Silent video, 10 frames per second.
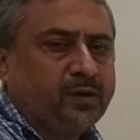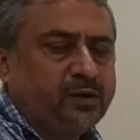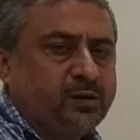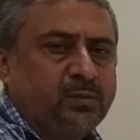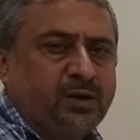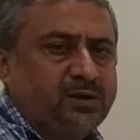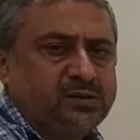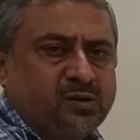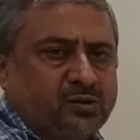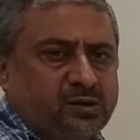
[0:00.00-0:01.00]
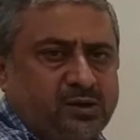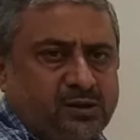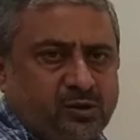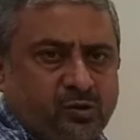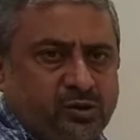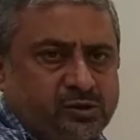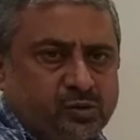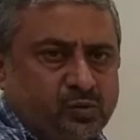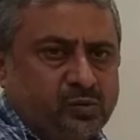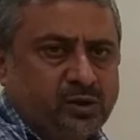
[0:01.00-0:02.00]
Demand is not created on its
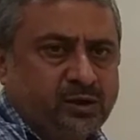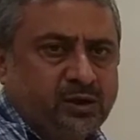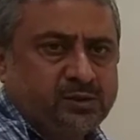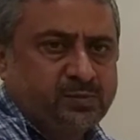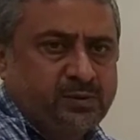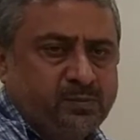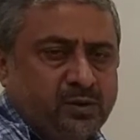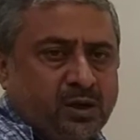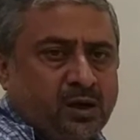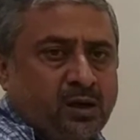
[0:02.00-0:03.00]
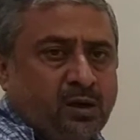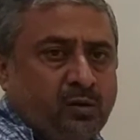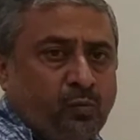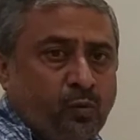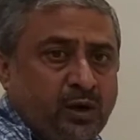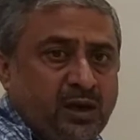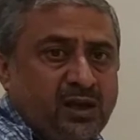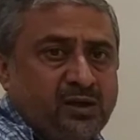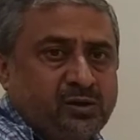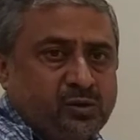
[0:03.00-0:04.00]
own unless people are
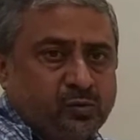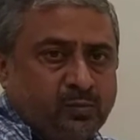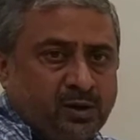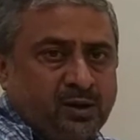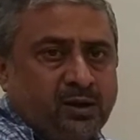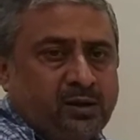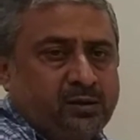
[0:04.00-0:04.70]
willing to buy.